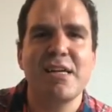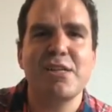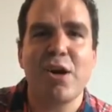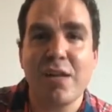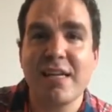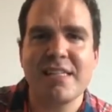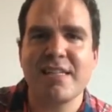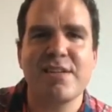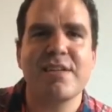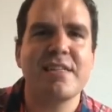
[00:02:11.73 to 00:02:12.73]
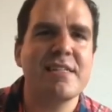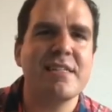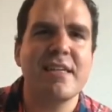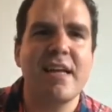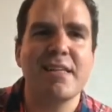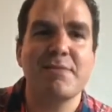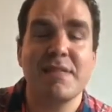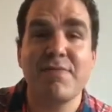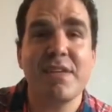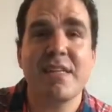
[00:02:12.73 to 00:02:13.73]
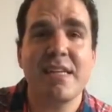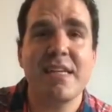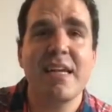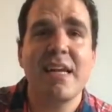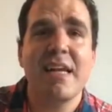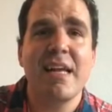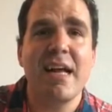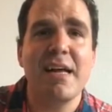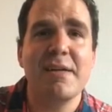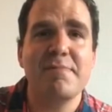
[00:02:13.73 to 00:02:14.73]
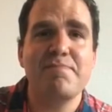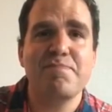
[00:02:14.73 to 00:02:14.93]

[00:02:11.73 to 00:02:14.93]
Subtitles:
Narnia series, specifically the